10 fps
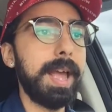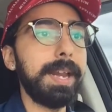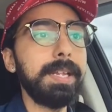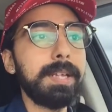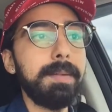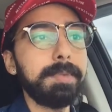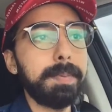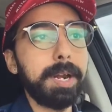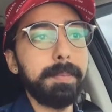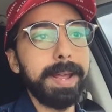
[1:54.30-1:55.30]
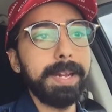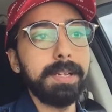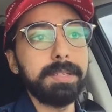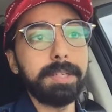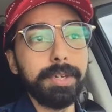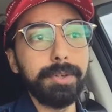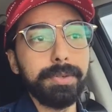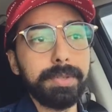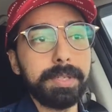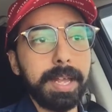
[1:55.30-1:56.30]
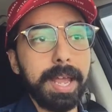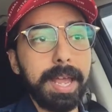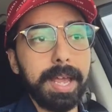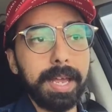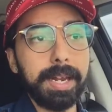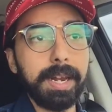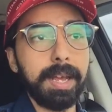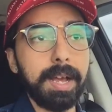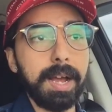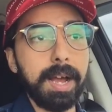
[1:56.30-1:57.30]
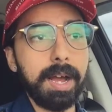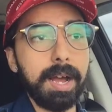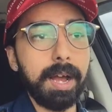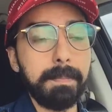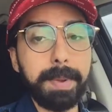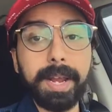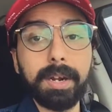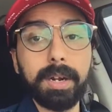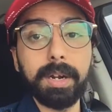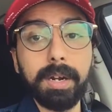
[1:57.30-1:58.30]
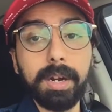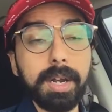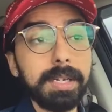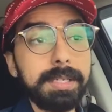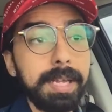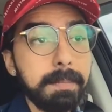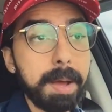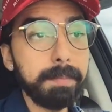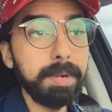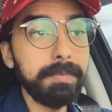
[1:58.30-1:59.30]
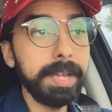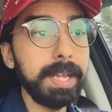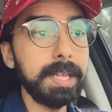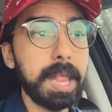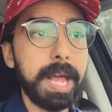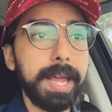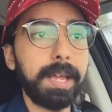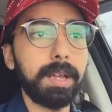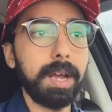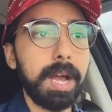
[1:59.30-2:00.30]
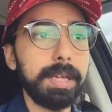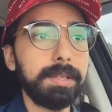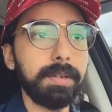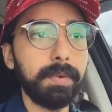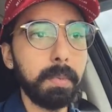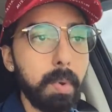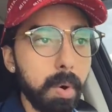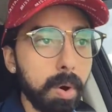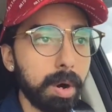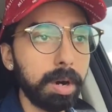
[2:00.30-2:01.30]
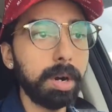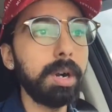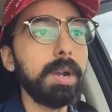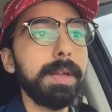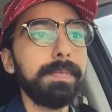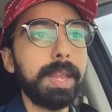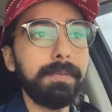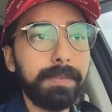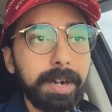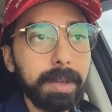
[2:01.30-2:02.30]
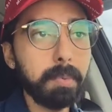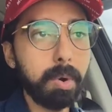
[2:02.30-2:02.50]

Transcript: anytime Spider-Man is used in uh, a bigger team-up movie like uh, Civil War, Infinity